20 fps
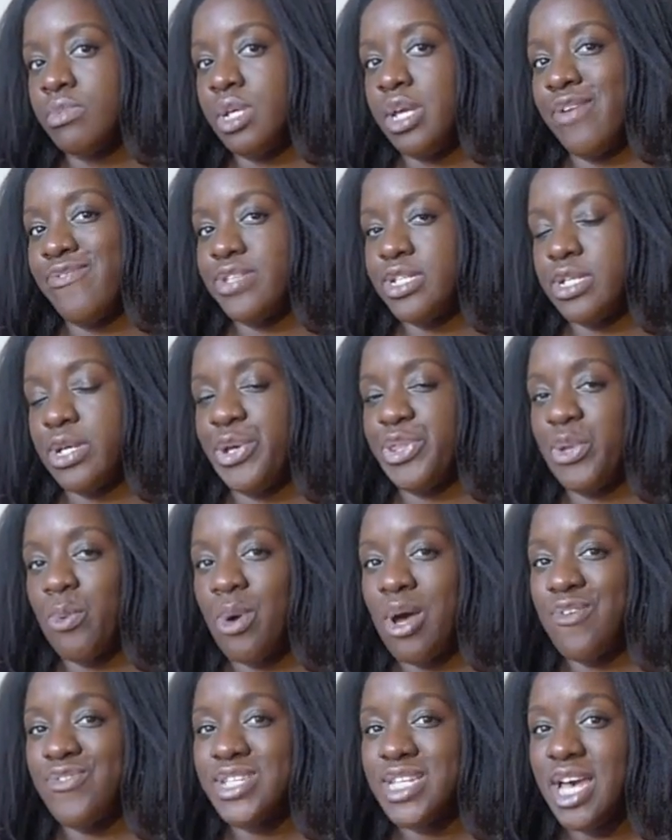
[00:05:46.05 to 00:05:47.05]
if sealing the
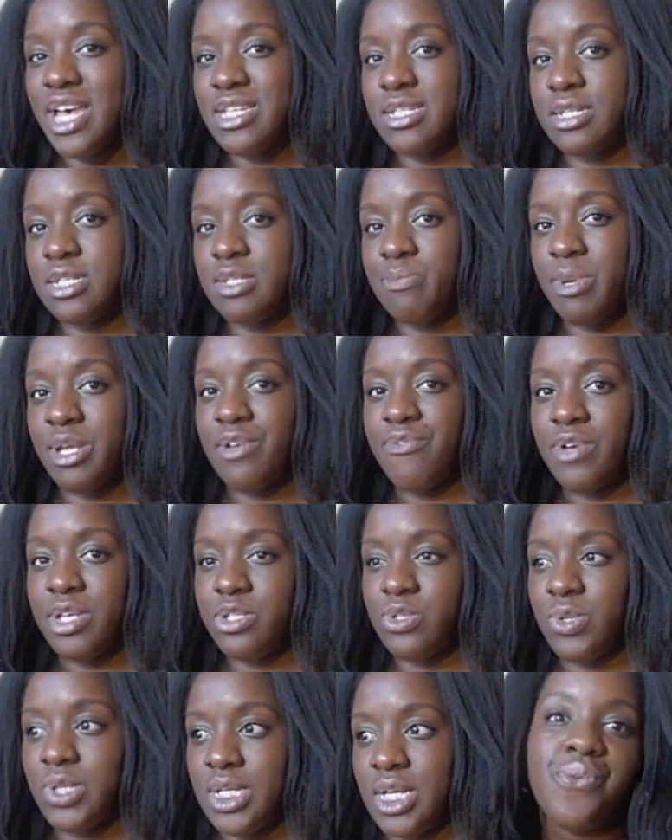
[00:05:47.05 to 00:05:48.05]
wefts has its
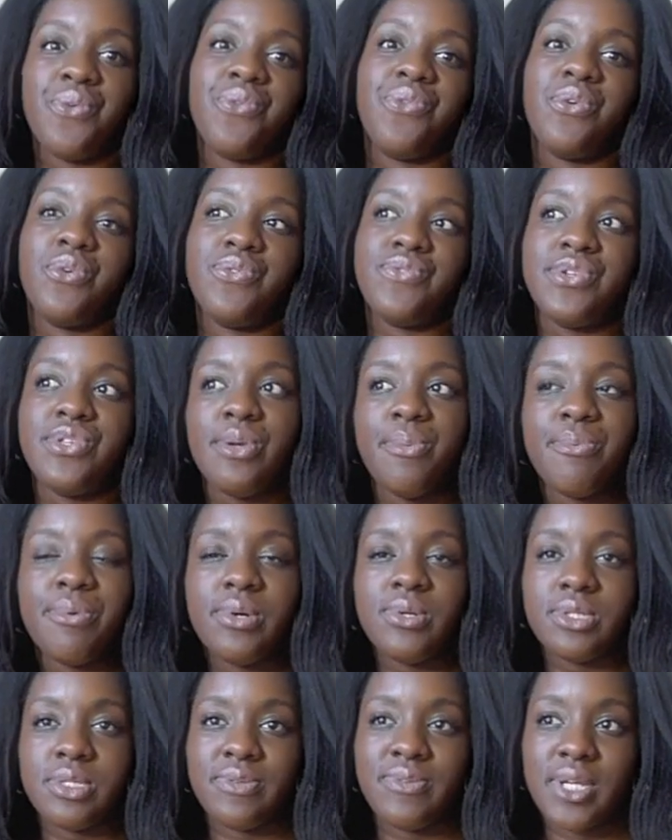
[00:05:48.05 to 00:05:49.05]
benefits or not. Those are the
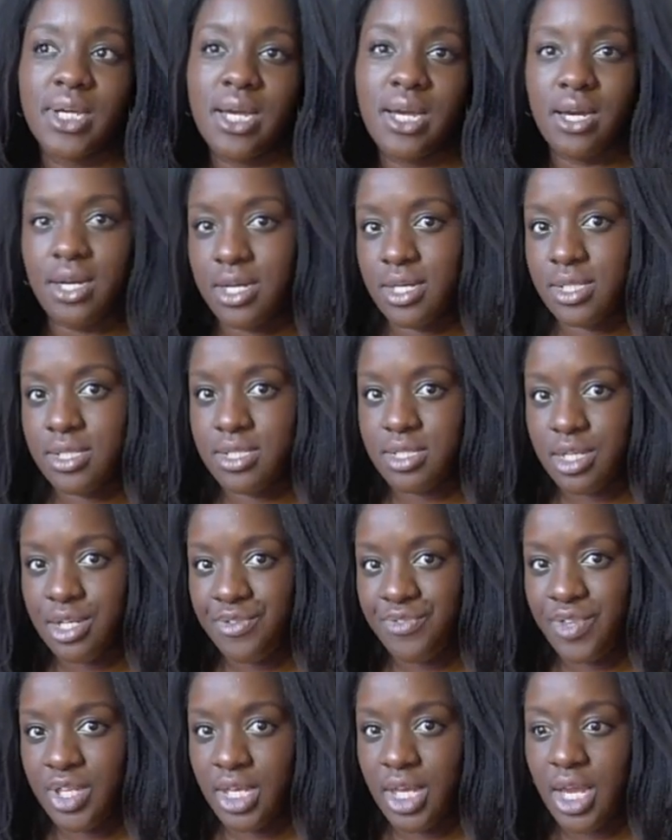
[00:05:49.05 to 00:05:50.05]
pros or the cons
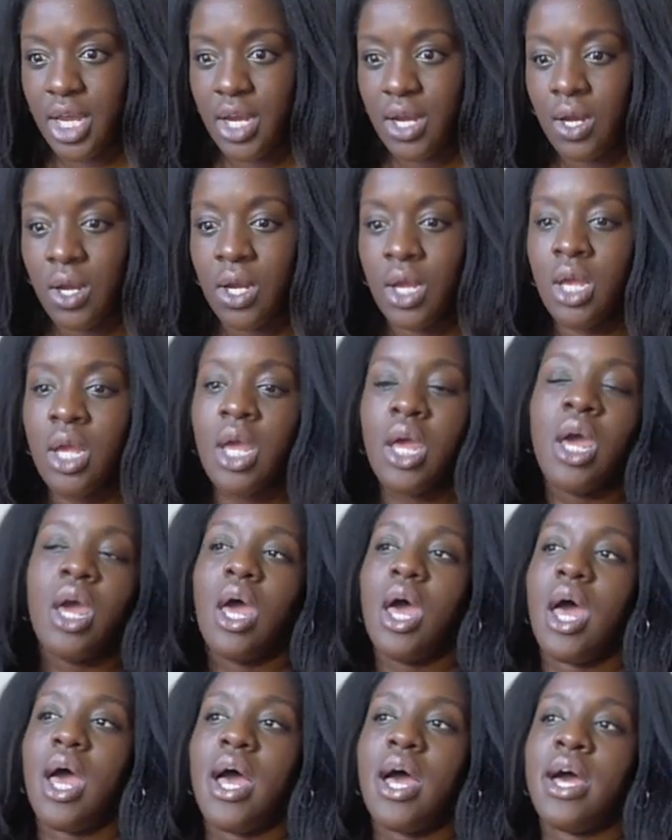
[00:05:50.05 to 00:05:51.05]
of the hair.
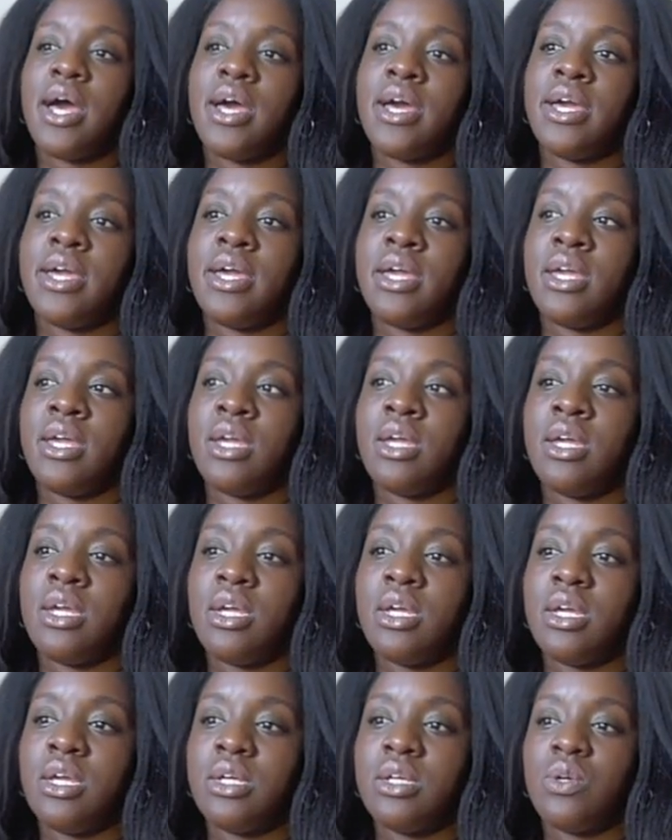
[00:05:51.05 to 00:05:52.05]

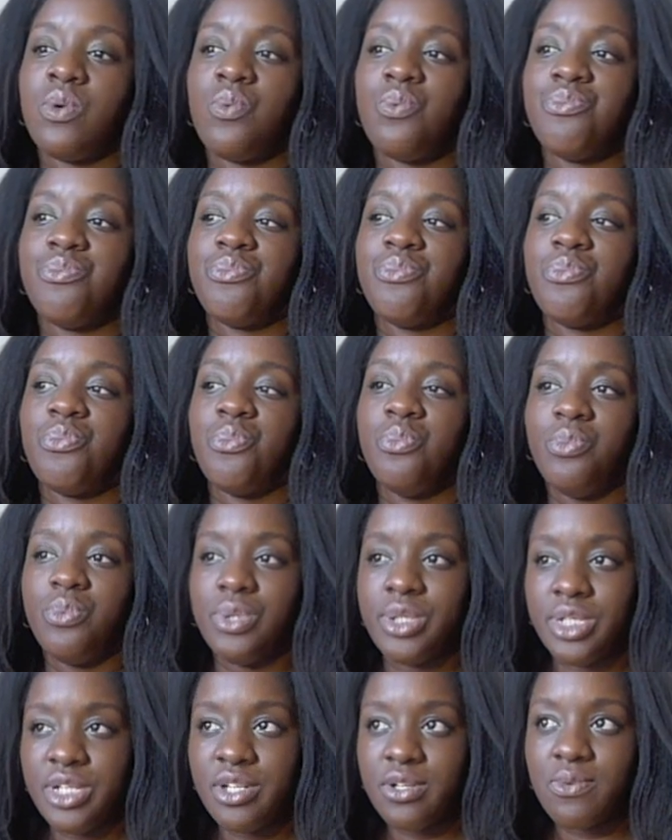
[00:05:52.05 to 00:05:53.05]
I
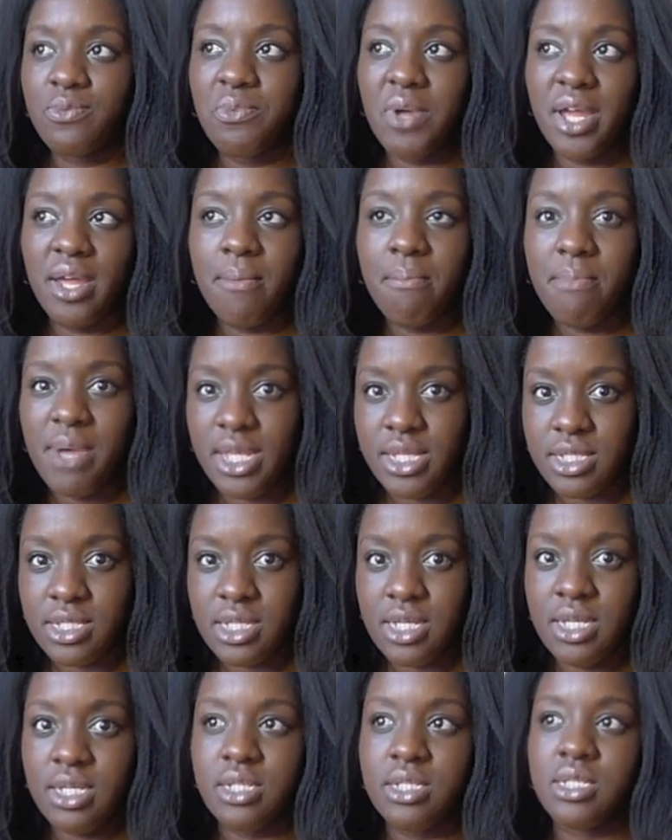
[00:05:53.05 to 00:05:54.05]
would recommend
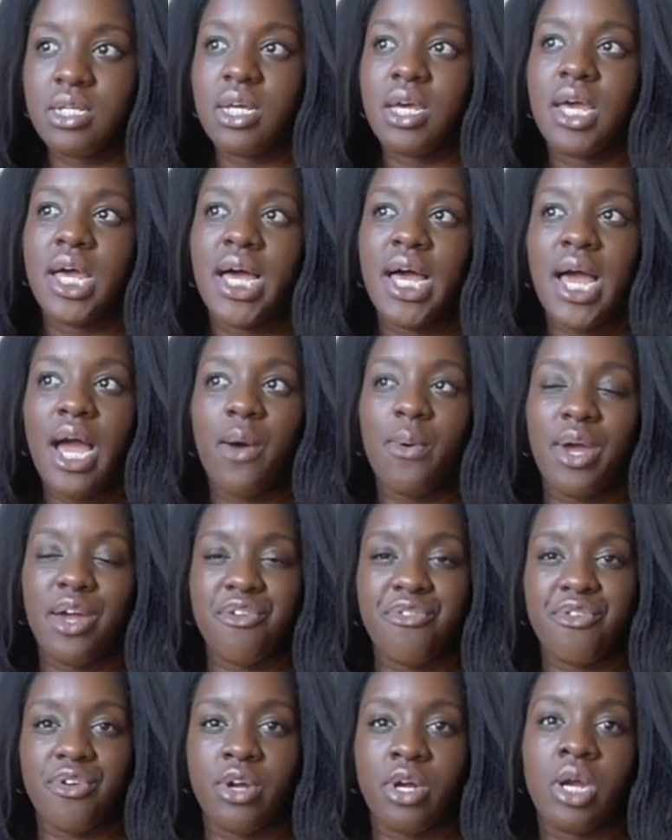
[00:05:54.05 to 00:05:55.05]
it,
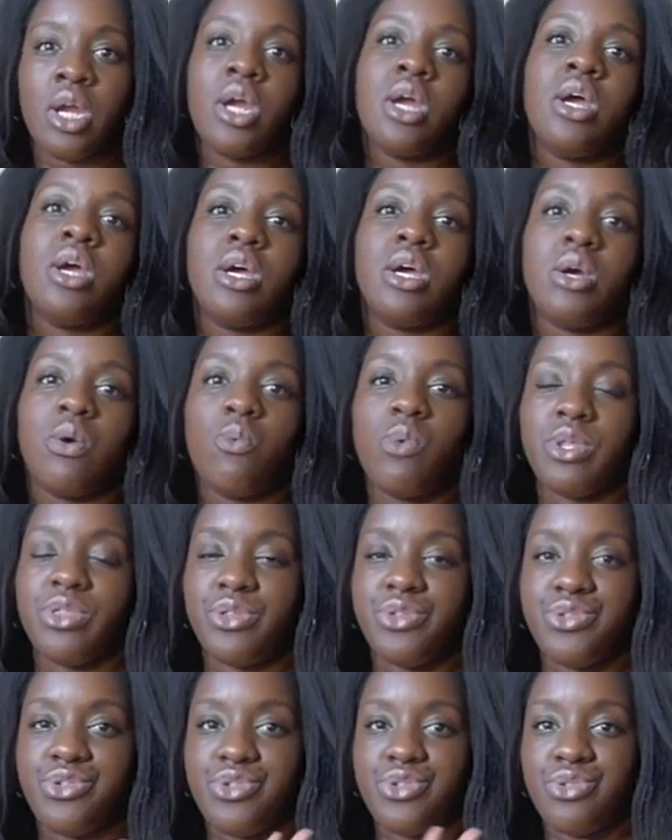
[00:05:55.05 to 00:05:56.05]
however,
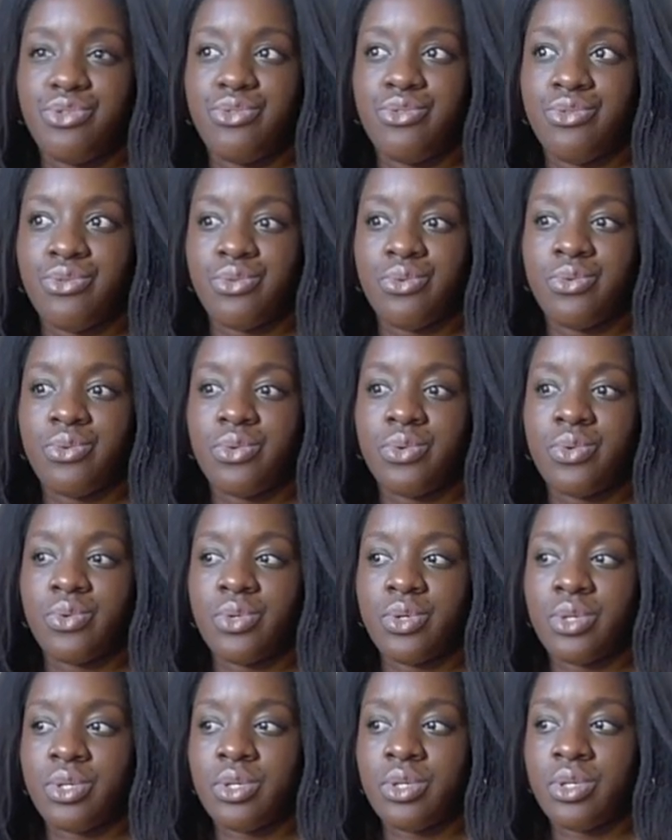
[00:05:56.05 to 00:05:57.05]
with two
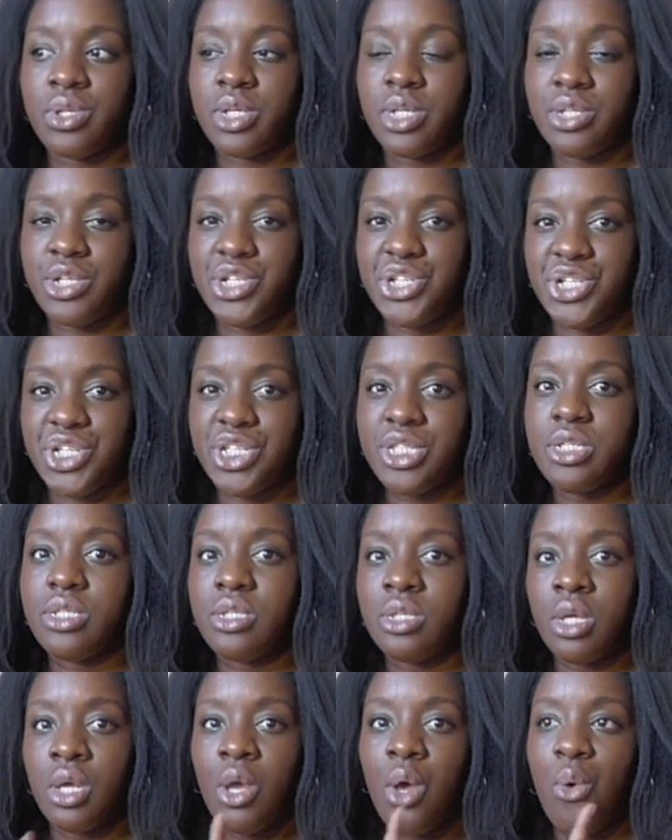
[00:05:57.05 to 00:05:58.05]

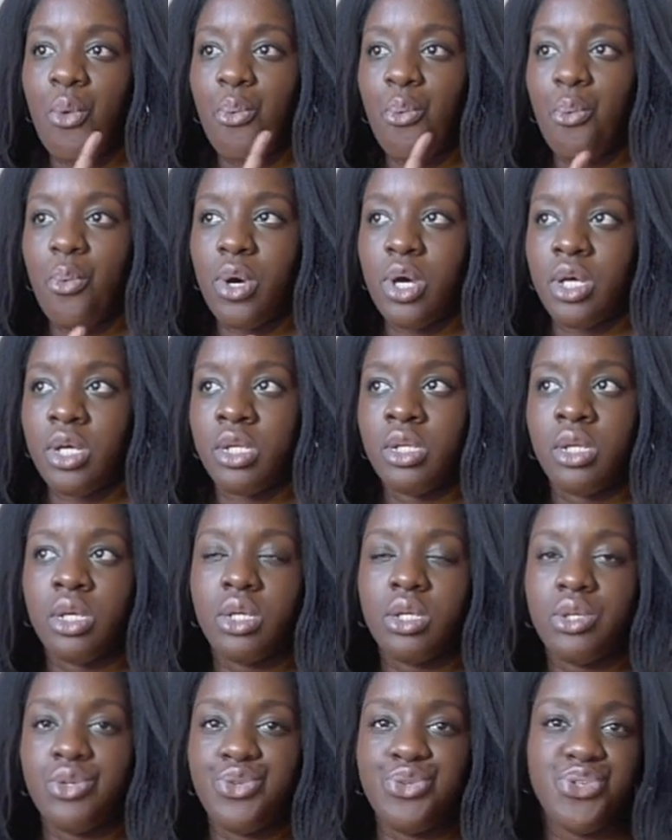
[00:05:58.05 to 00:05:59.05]
conditions. One,
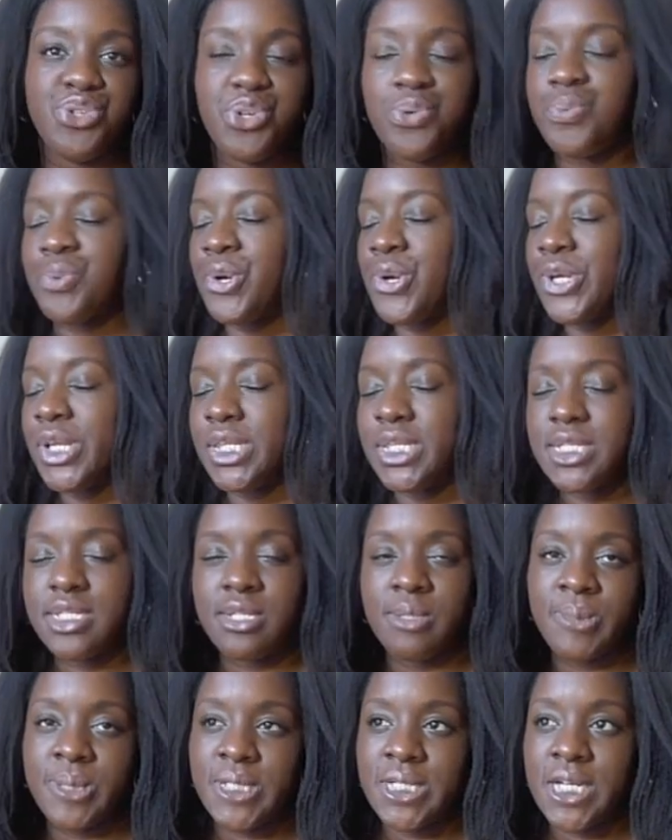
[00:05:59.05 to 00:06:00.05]
you don't wear it in the
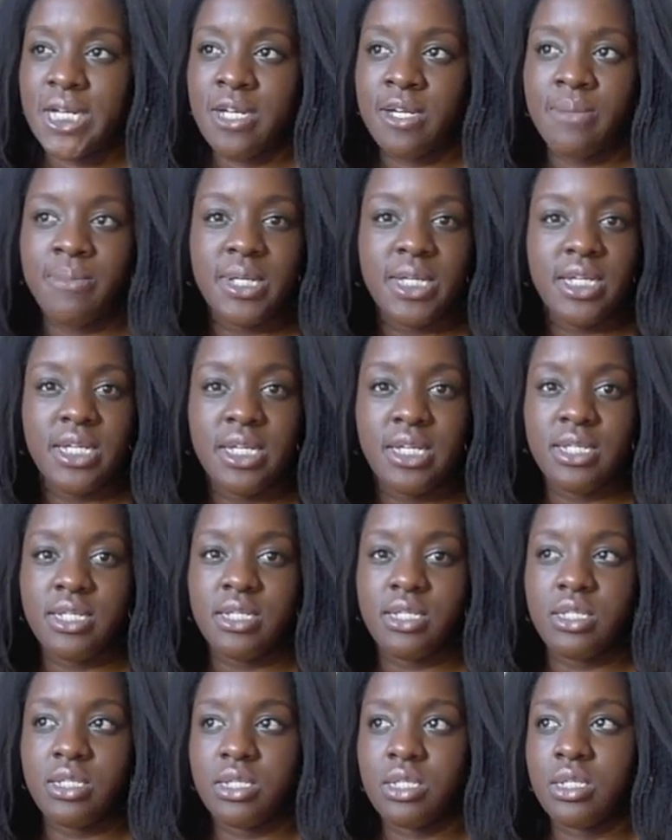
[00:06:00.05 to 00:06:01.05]
summertime. It
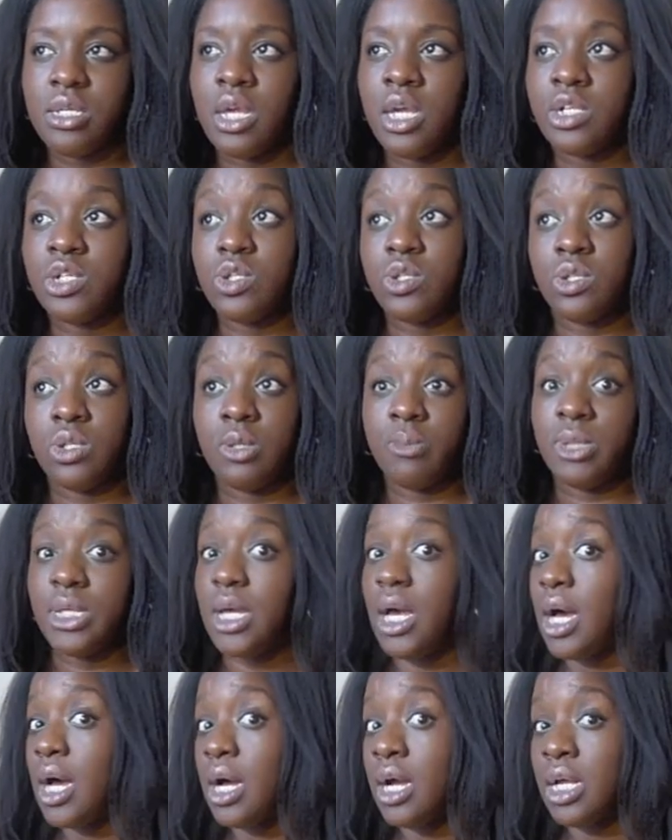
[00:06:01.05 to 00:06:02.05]
is extremely
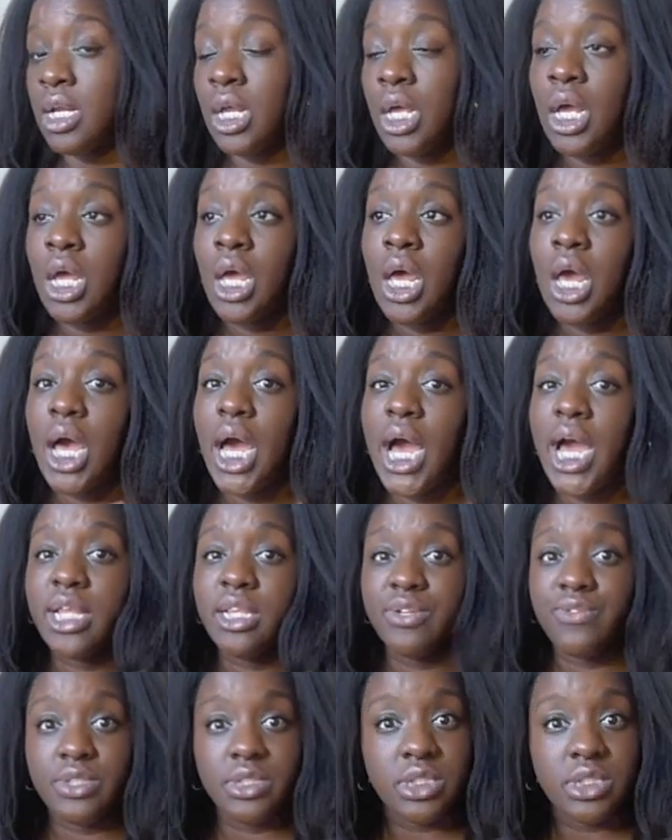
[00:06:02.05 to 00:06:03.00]
hot. I live in